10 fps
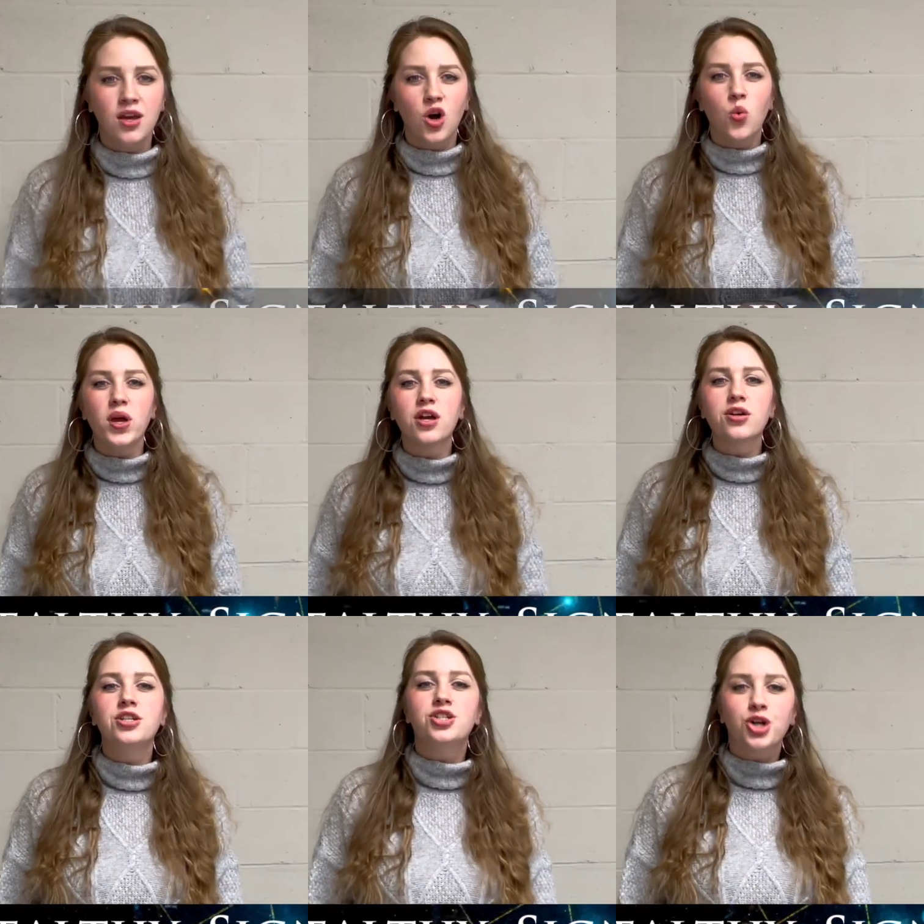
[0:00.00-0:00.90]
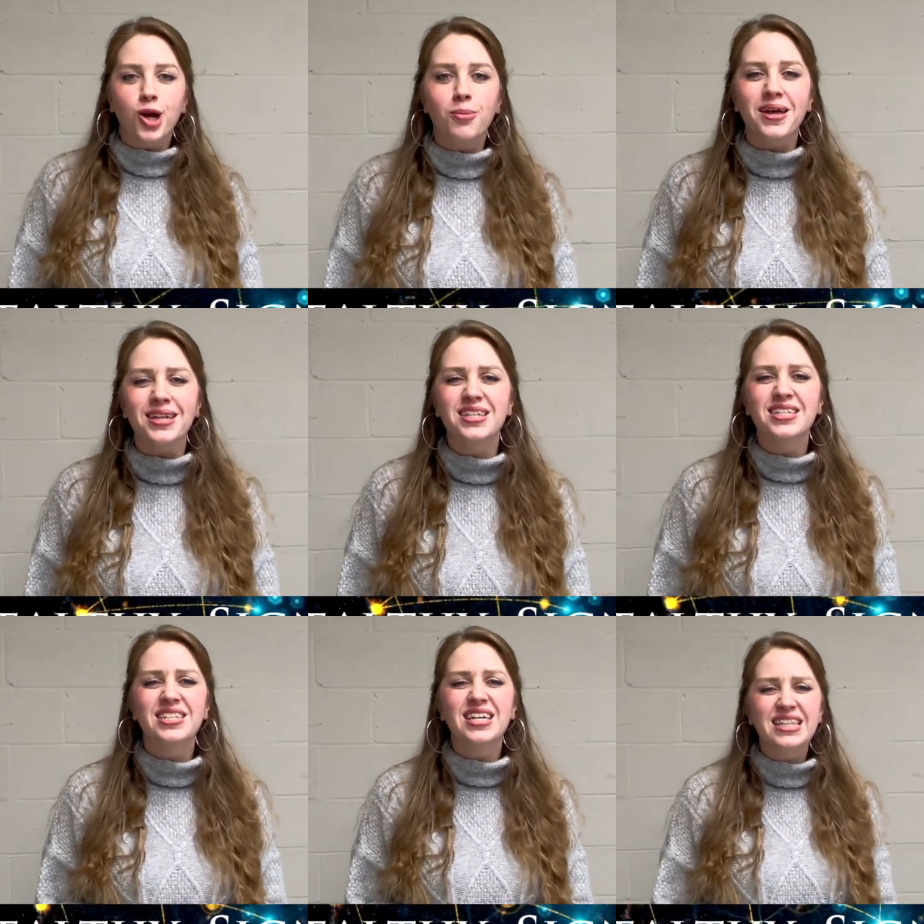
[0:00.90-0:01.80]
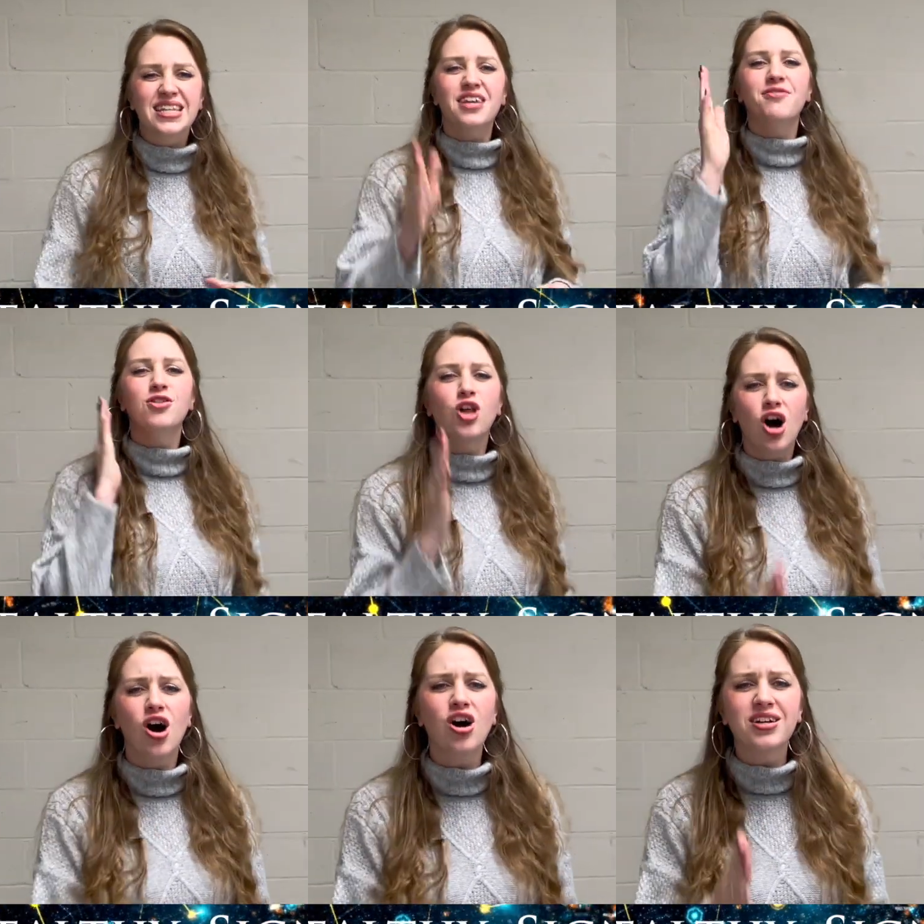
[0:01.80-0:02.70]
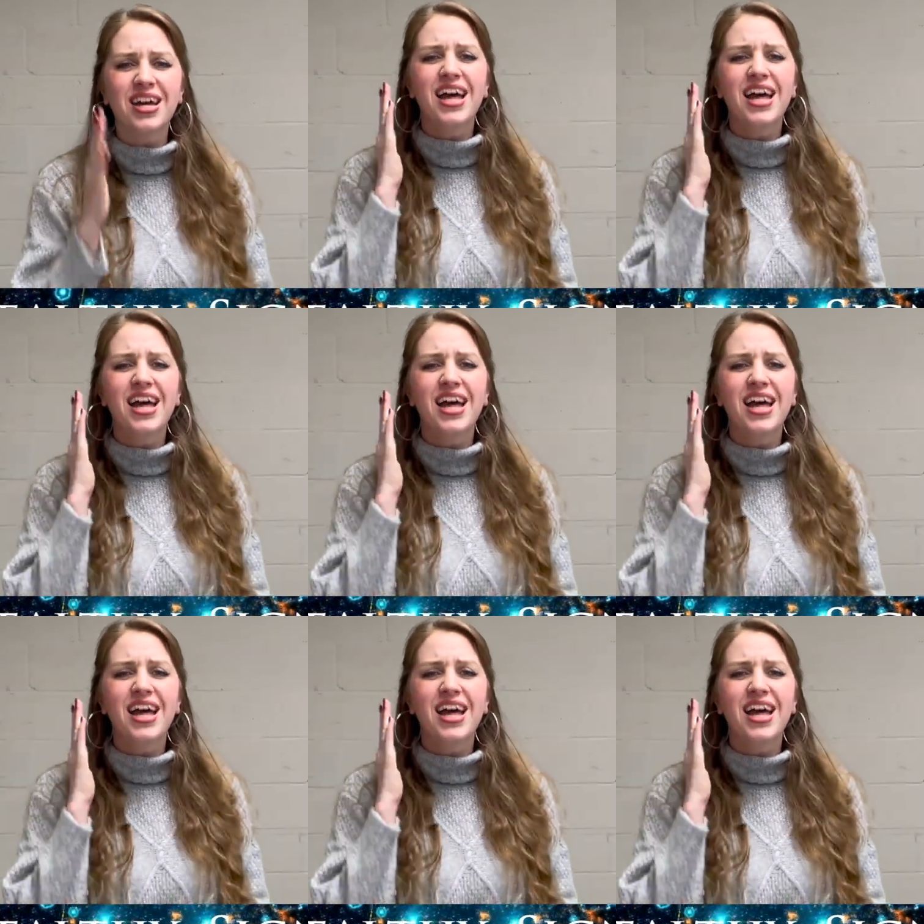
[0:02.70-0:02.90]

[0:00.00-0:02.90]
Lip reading: We are determined to live long,